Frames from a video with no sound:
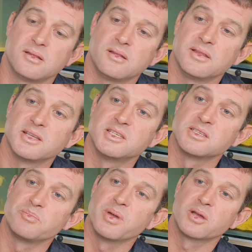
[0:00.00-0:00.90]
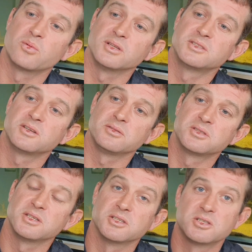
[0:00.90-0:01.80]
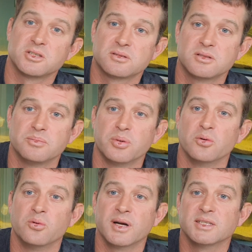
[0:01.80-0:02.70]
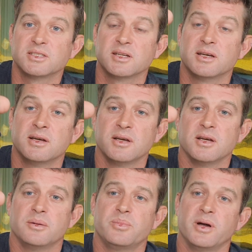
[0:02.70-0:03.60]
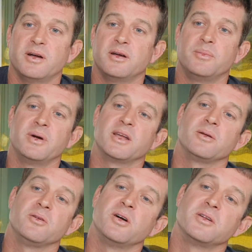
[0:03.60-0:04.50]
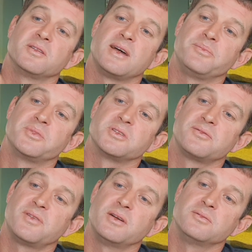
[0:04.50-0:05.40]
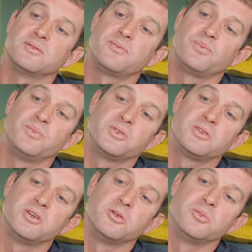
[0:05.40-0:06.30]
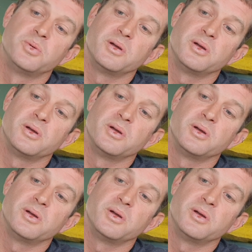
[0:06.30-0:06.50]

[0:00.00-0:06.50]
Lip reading: Right, this is a big one, so you'll see the ball weights on it. But make your own adapters, float tube,